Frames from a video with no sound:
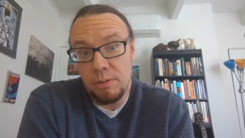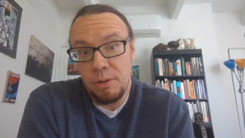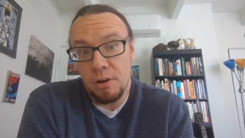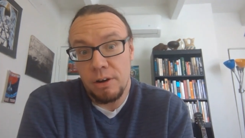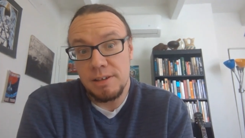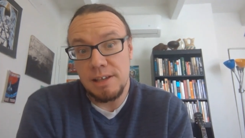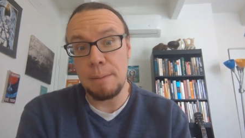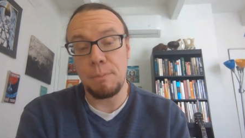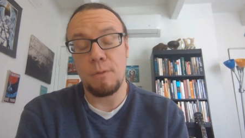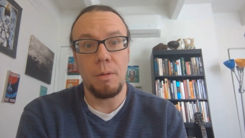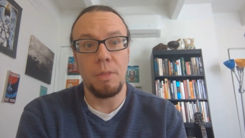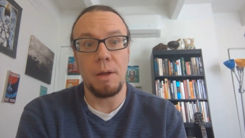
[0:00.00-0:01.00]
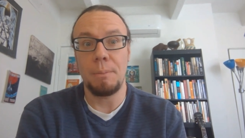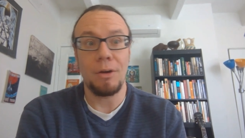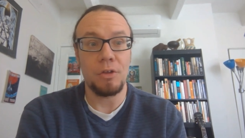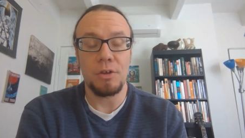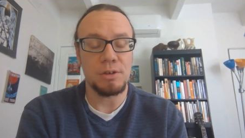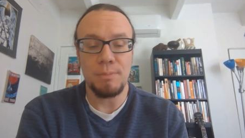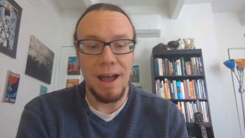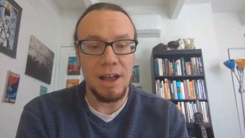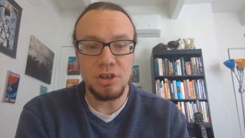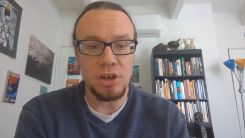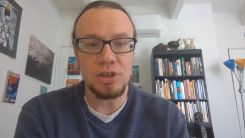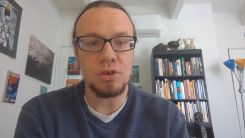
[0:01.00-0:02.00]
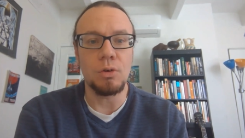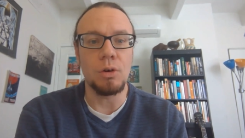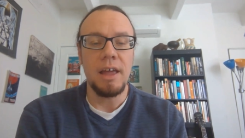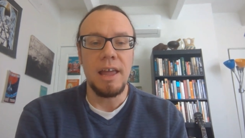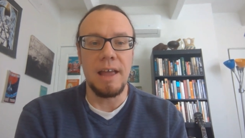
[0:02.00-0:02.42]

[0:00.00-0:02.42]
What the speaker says: Your example, they built this magic school.